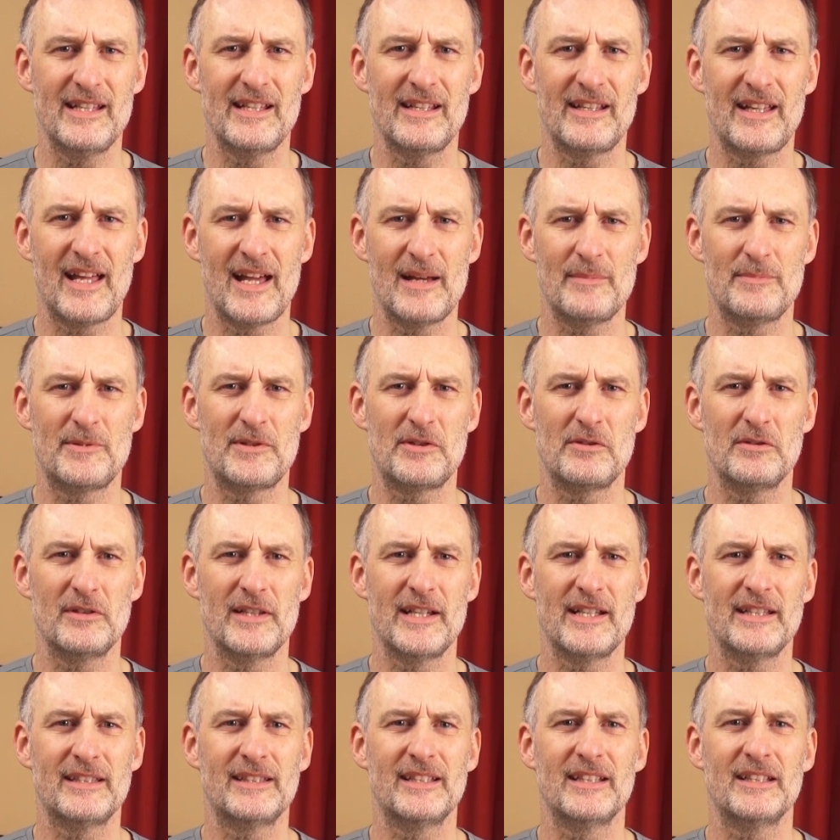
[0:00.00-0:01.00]

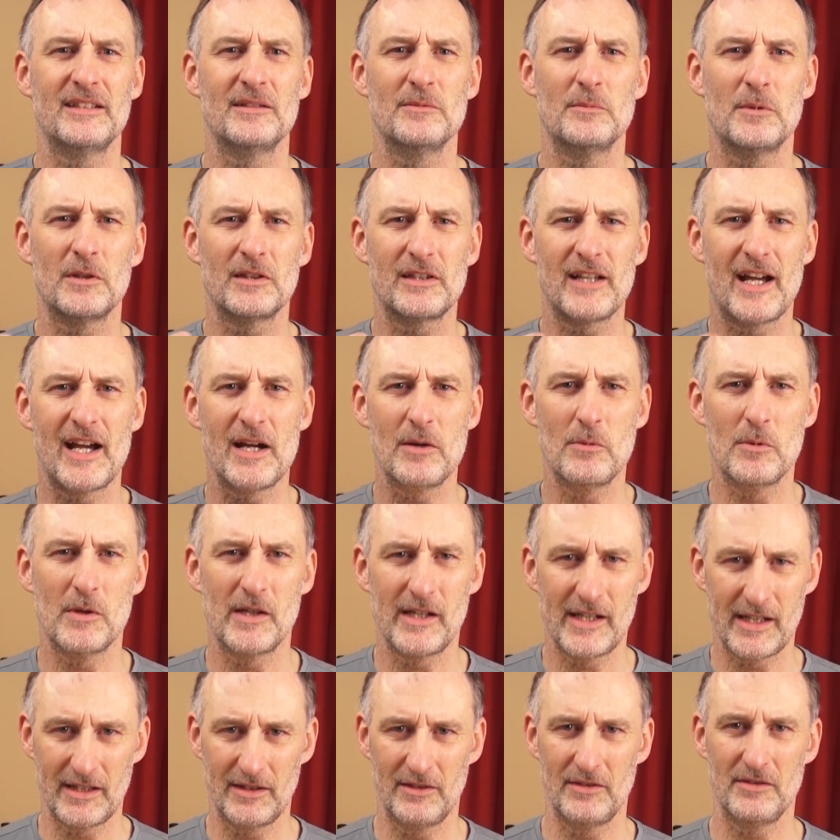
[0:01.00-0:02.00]
encapsulated what I
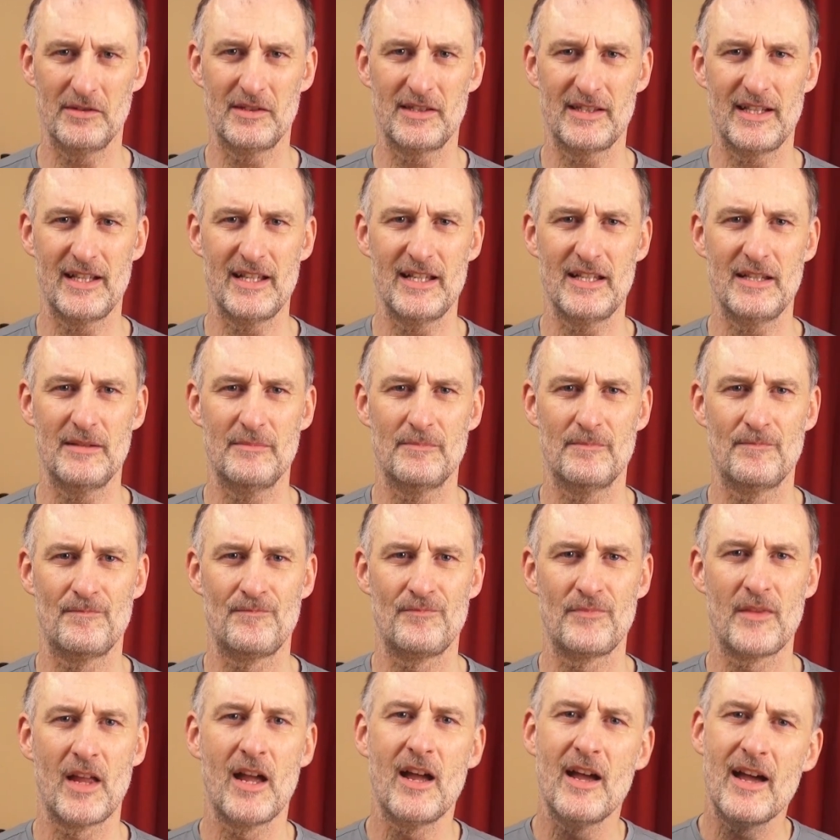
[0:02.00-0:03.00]
wanted to say.
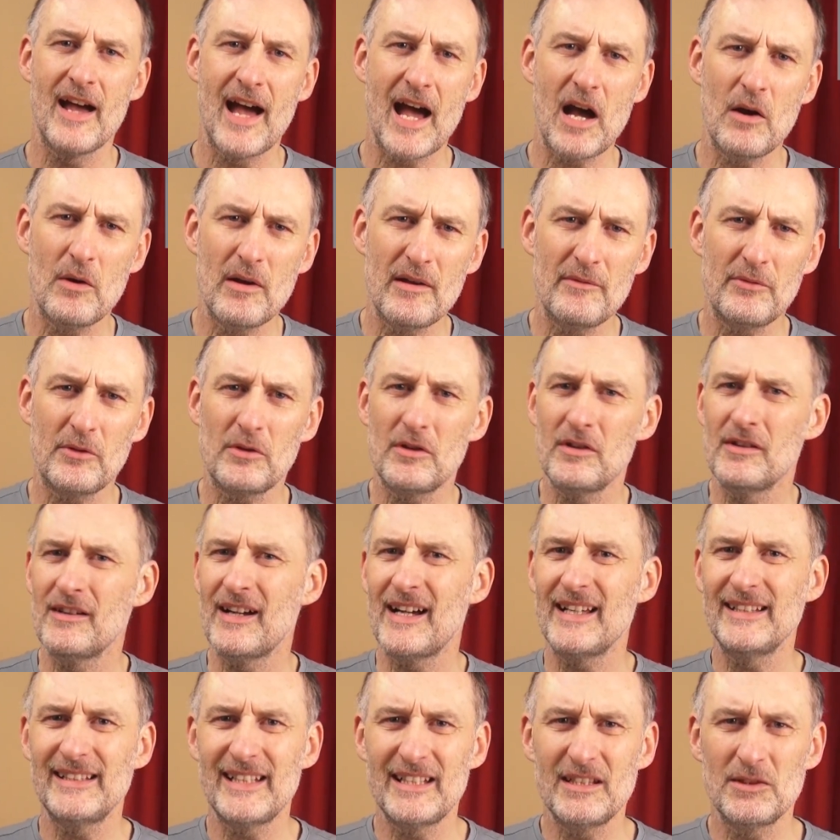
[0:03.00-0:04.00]
However,
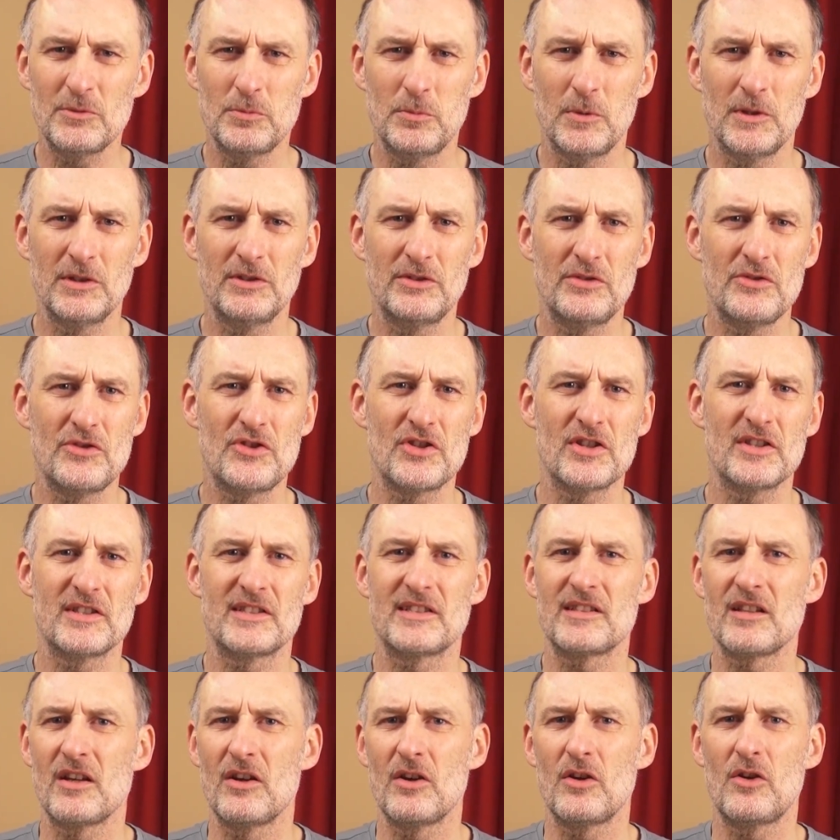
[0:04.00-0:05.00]
I didn't want to
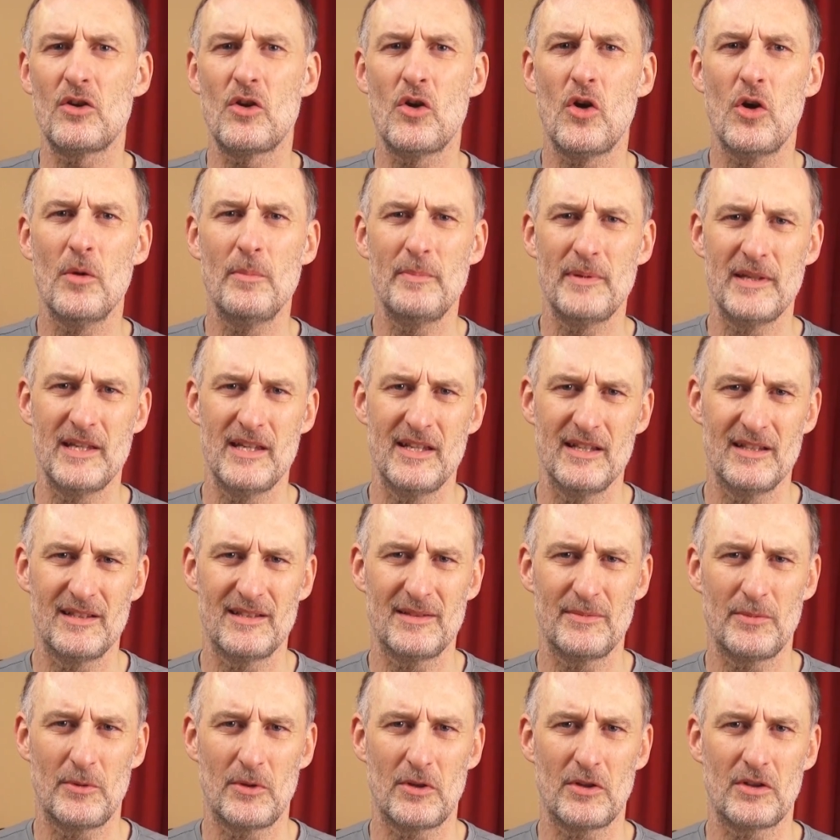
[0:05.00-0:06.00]
just copy
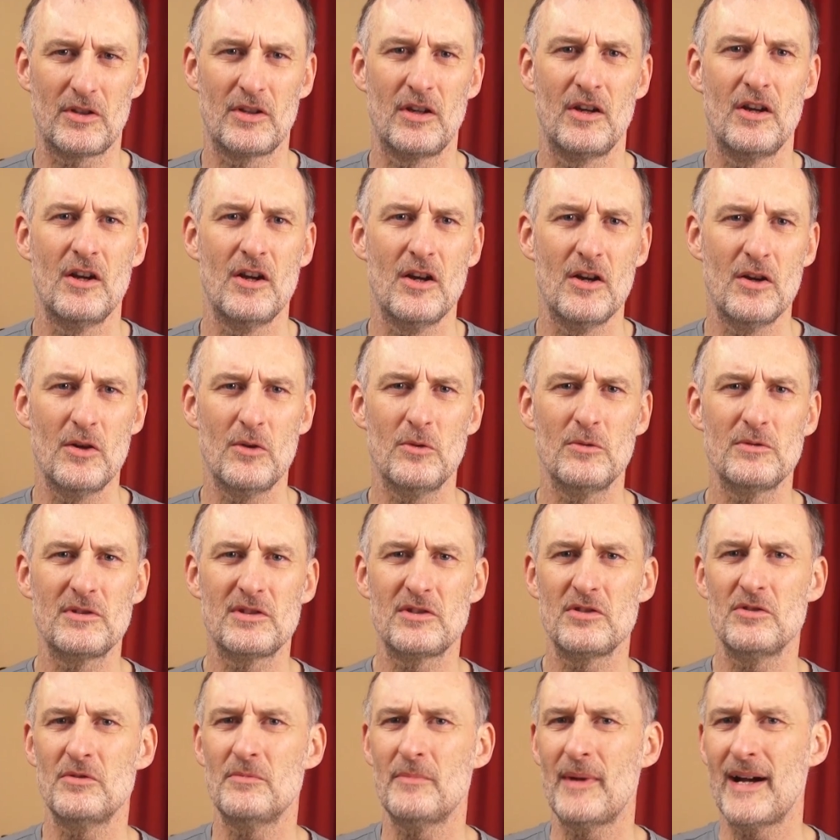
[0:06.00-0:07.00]
his work.
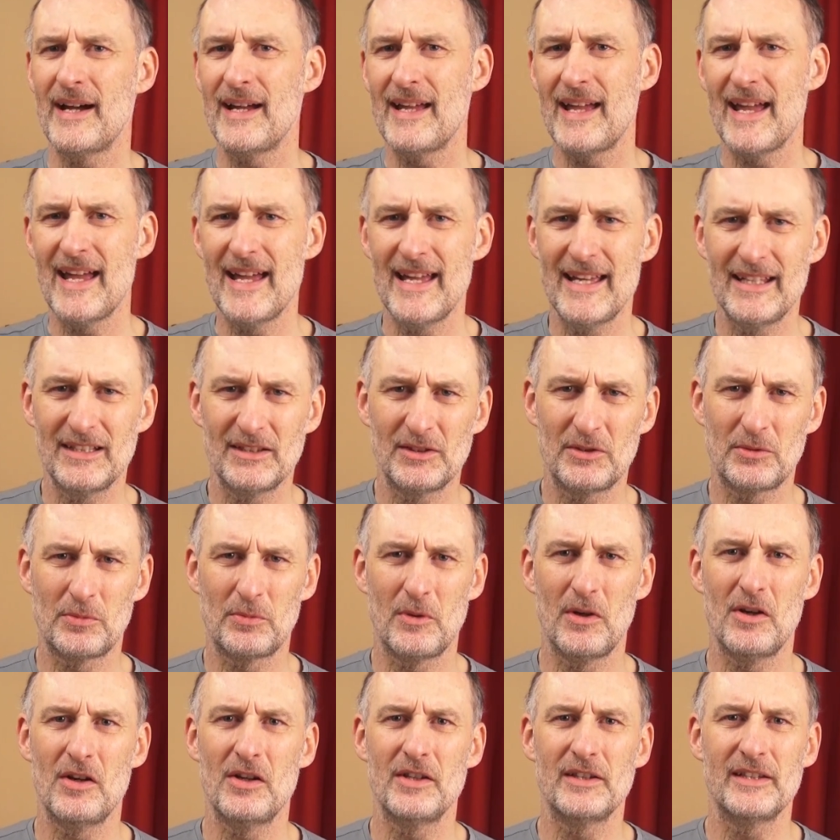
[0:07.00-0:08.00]
Also, my
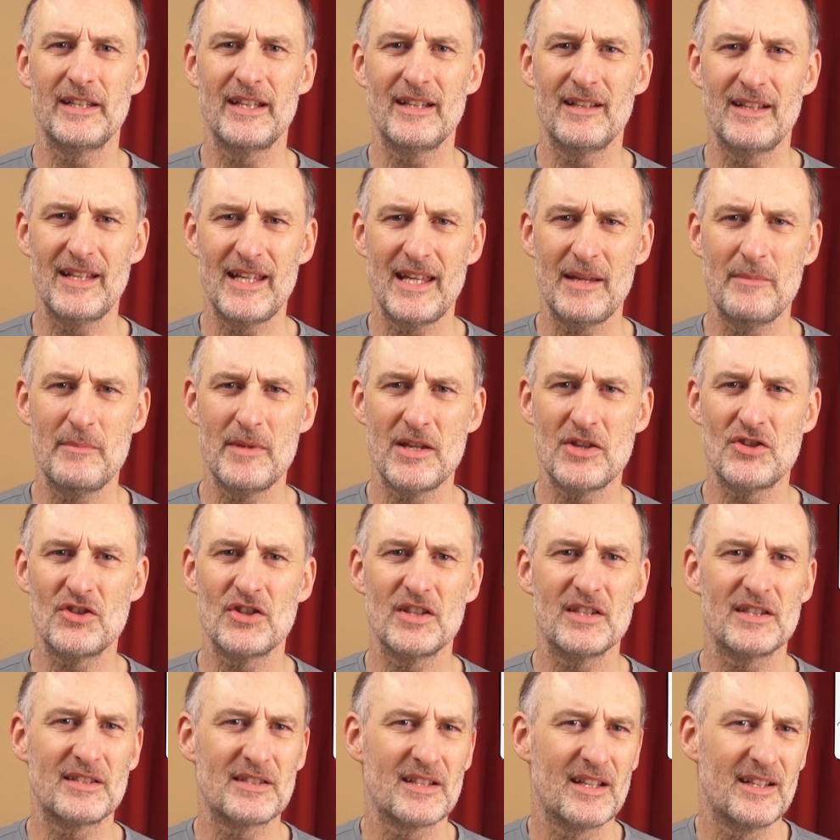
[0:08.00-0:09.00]
hand-drawn
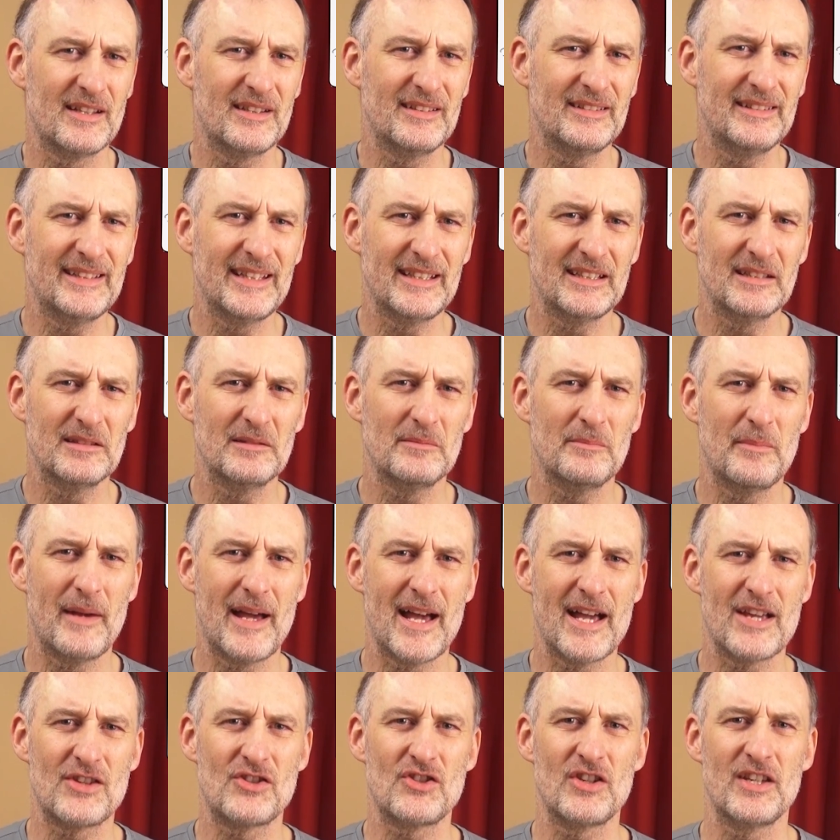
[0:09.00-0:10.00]
images didn't
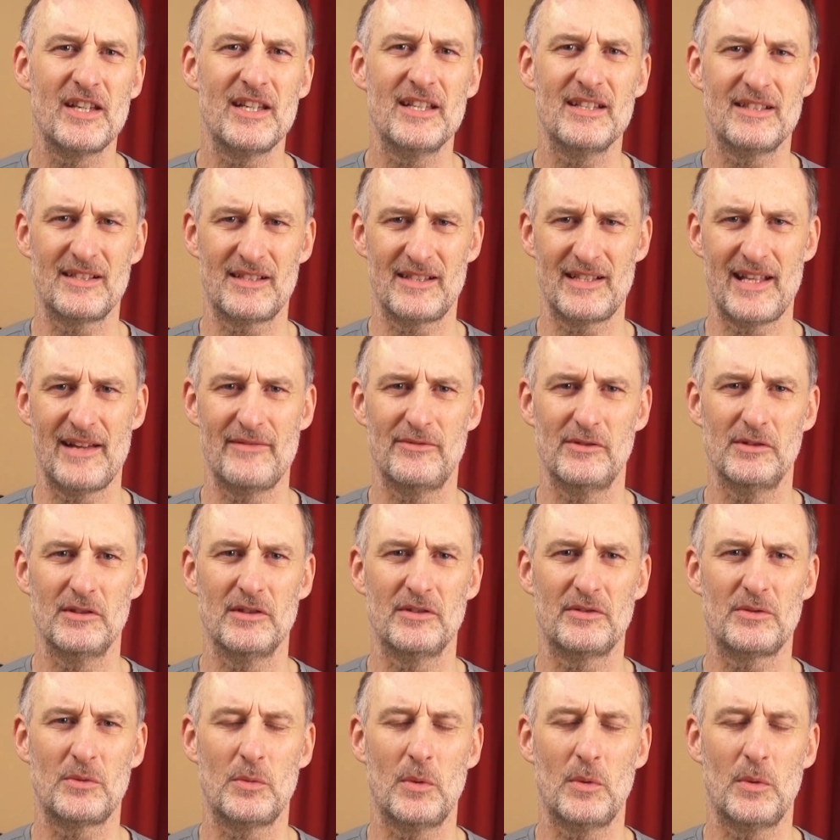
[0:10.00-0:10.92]
match his level of